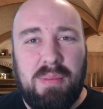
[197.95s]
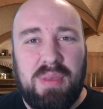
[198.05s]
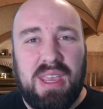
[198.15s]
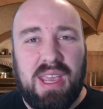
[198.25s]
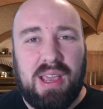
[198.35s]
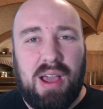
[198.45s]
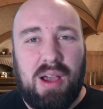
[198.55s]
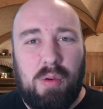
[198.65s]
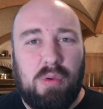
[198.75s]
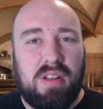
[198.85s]
being
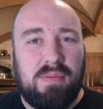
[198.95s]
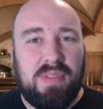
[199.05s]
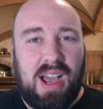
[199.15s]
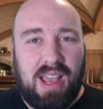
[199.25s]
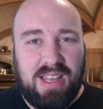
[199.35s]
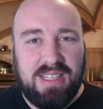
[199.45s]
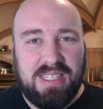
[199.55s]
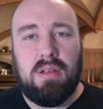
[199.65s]
one of the highlights.